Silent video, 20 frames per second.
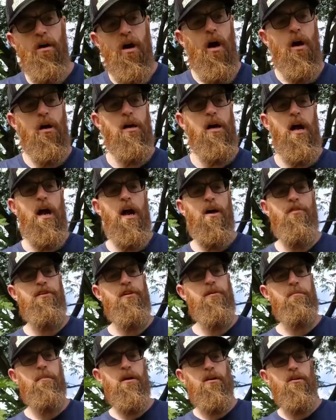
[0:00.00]
all right, I
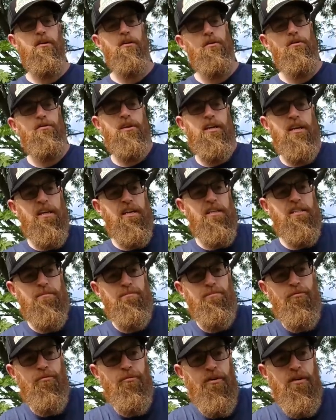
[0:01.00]
think my clothing is
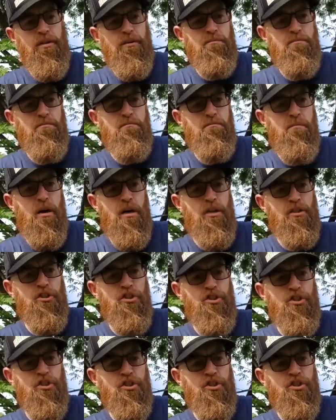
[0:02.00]
pretty much